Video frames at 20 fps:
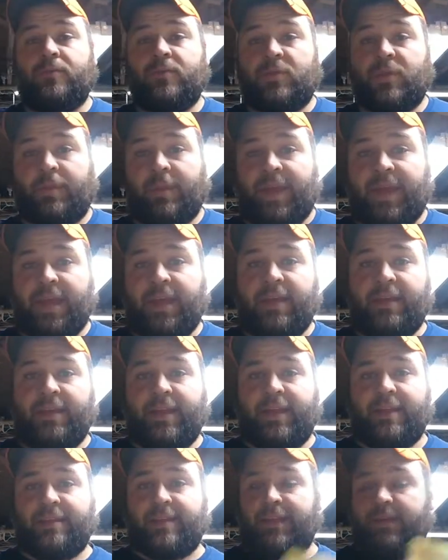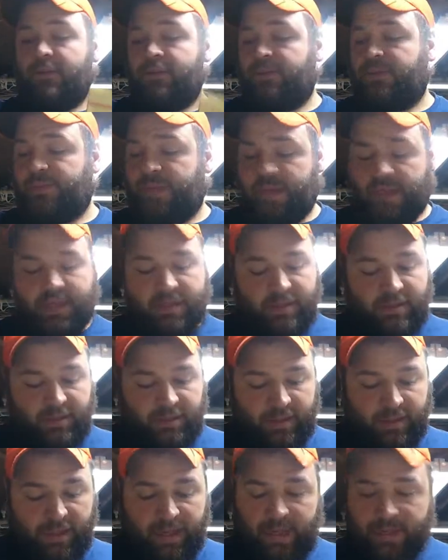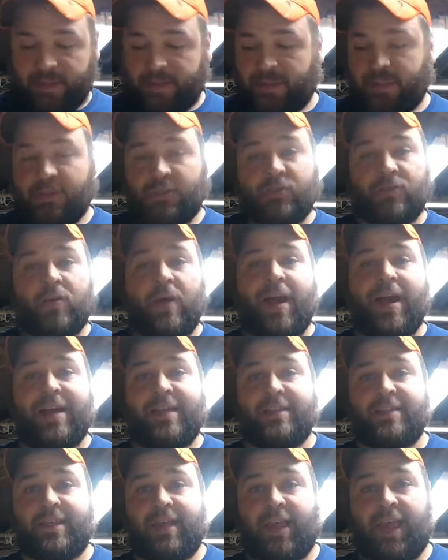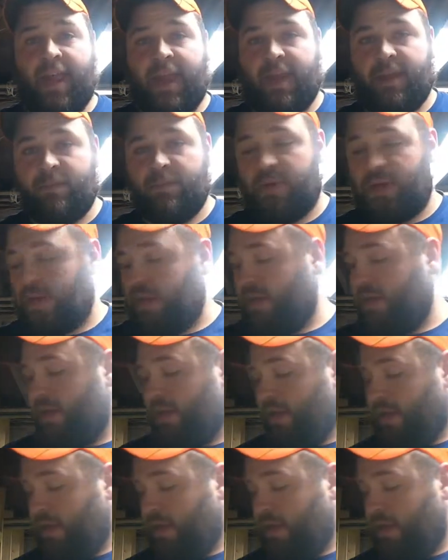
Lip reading: to me, that tells me it's as dry as it can be.